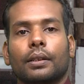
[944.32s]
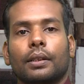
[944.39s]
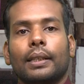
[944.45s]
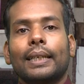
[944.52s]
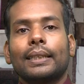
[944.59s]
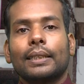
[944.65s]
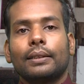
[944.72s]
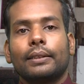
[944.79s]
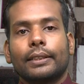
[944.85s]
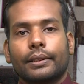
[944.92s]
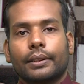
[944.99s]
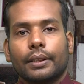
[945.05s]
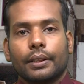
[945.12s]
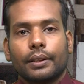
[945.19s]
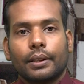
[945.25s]
Let us
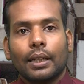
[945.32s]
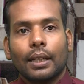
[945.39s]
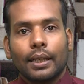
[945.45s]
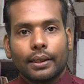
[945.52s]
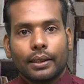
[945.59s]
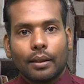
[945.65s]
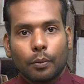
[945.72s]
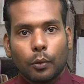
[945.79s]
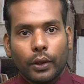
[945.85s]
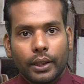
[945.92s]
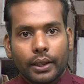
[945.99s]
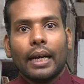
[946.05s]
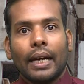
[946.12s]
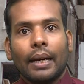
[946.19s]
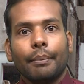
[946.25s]
discuss the another point,
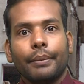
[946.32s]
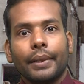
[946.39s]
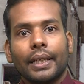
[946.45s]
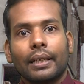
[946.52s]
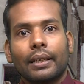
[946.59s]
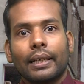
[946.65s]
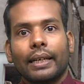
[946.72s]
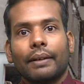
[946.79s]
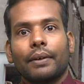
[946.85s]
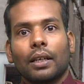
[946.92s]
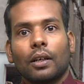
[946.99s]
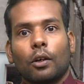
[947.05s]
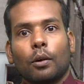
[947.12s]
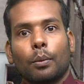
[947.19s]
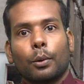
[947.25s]
ambient level
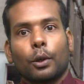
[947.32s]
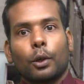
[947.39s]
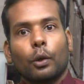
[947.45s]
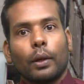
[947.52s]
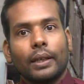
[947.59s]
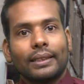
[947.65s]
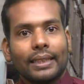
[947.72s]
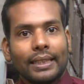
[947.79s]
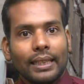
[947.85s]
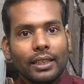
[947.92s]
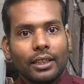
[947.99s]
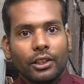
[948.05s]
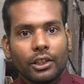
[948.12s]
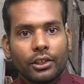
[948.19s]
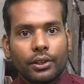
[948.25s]
of noise in
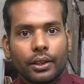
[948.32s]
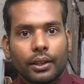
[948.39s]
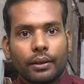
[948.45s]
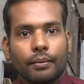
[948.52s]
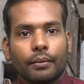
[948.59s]
industry.